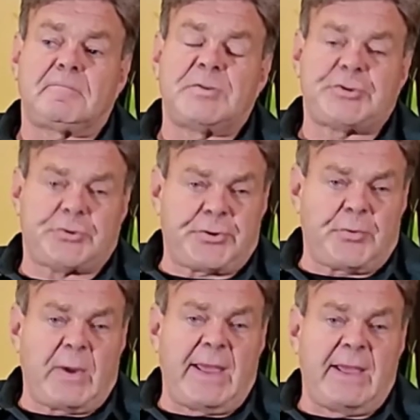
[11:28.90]
stored
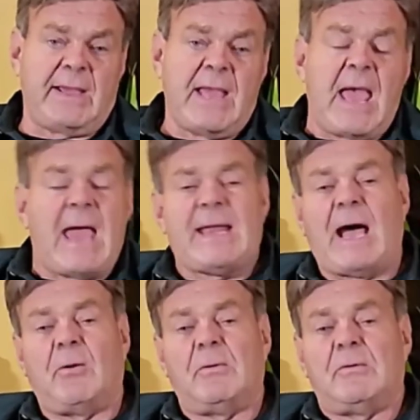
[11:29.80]
away.
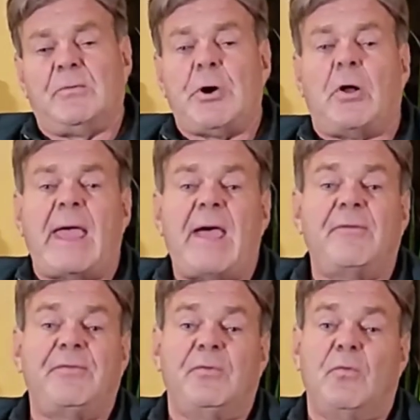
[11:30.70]
Now, we all
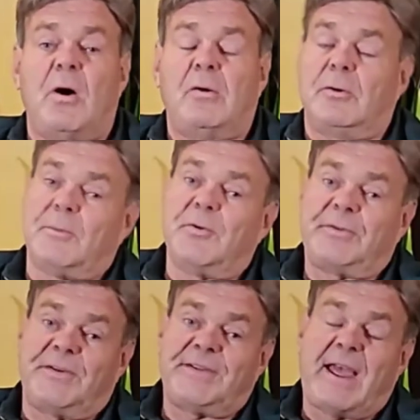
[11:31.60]
have, or
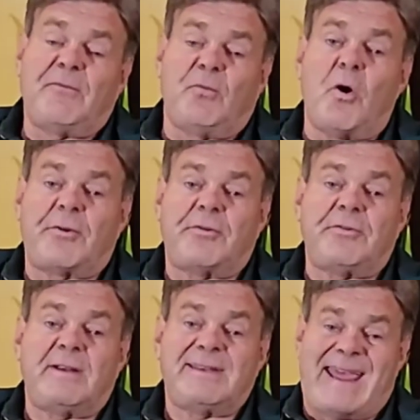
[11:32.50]
most of us have
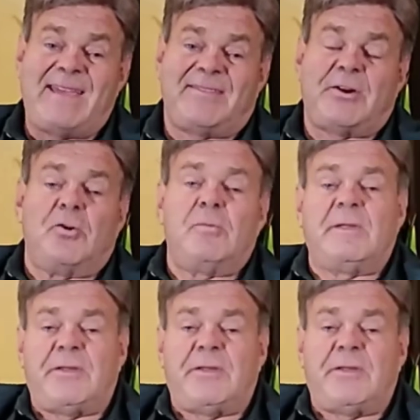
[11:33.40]
water tanks at home.